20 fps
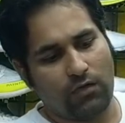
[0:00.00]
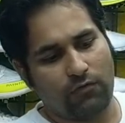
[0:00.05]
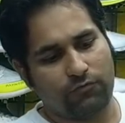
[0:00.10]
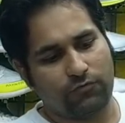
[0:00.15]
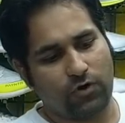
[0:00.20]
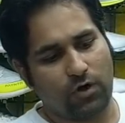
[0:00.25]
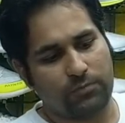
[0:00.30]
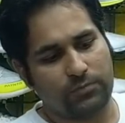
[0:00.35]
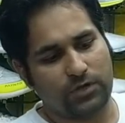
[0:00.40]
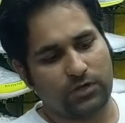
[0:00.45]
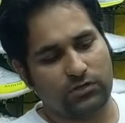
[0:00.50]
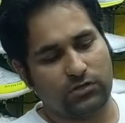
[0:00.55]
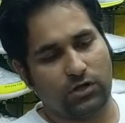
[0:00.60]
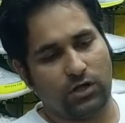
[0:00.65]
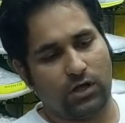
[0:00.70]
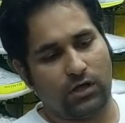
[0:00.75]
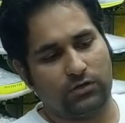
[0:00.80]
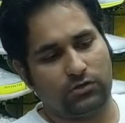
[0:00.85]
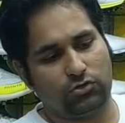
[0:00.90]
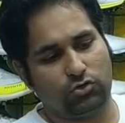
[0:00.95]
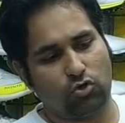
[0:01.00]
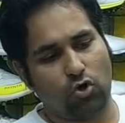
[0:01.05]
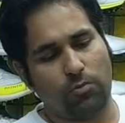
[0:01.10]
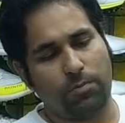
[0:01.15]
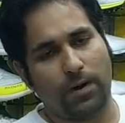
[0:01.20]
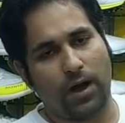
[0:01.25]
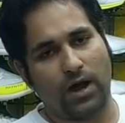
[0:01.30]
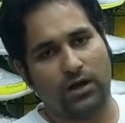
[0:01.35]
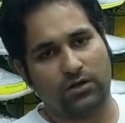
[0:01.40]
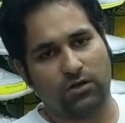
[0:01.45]
from the toe
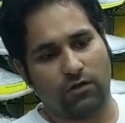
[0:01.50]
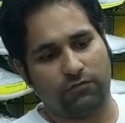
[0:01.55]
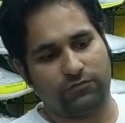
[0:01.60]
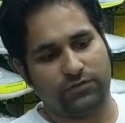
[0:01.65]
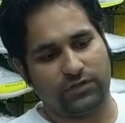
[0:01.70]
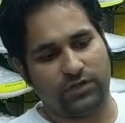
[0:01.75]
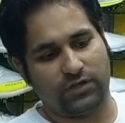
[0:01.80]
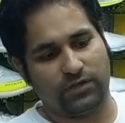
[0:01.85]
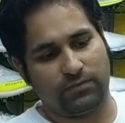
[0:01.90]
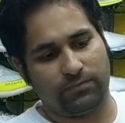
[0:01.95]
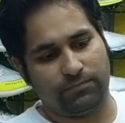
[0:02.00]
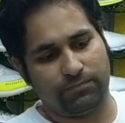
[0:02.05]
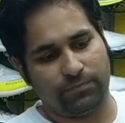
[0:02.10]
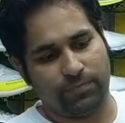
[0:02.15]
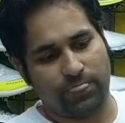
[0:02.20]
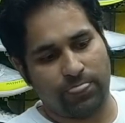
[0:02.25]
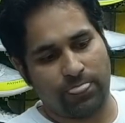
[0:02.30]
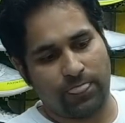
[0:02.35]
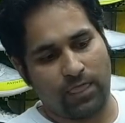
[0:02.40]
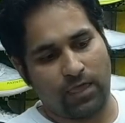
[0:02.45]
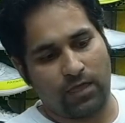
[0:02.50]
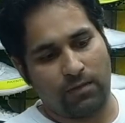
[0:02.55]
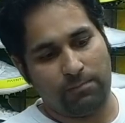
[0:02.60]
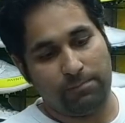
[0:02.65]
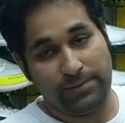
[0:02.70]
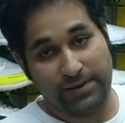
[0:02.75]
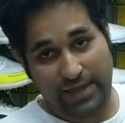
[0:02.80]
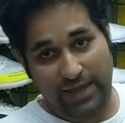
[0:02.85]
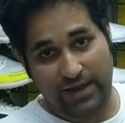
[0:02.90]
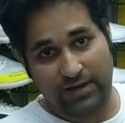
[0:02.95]
part of the
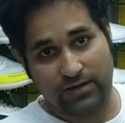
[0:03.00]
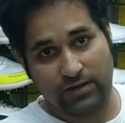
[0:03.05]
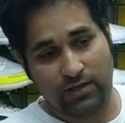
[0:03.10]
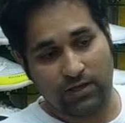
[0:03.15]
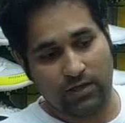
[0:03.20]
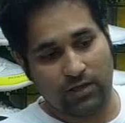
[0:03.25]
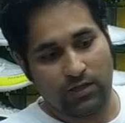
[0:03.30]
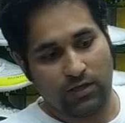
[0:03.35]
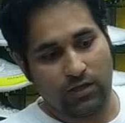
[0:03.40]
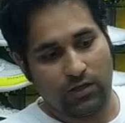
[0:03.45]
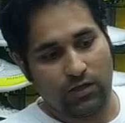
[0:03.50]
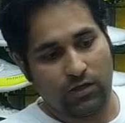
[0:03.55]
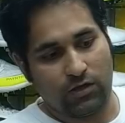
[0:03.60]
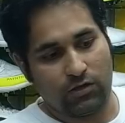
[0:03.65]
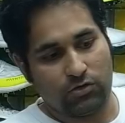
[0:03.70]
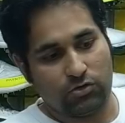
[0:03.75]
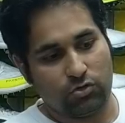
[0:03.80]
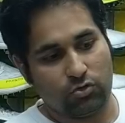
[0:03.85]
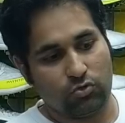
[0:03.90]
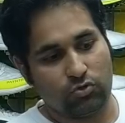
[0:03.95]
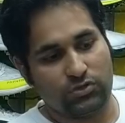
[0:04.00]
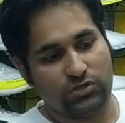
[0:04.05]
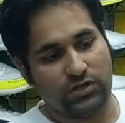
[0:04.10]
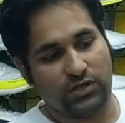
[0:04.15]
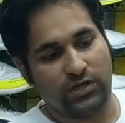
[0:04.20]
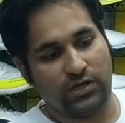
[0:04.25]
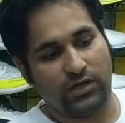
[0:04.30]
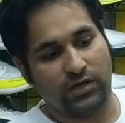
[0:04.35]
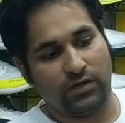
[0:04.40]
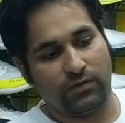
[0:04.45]
blade to
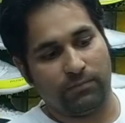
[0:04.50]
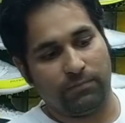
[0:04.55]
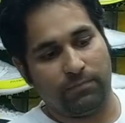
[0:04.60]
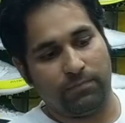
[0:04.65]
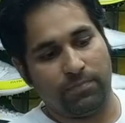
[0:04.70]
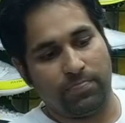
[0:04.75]
the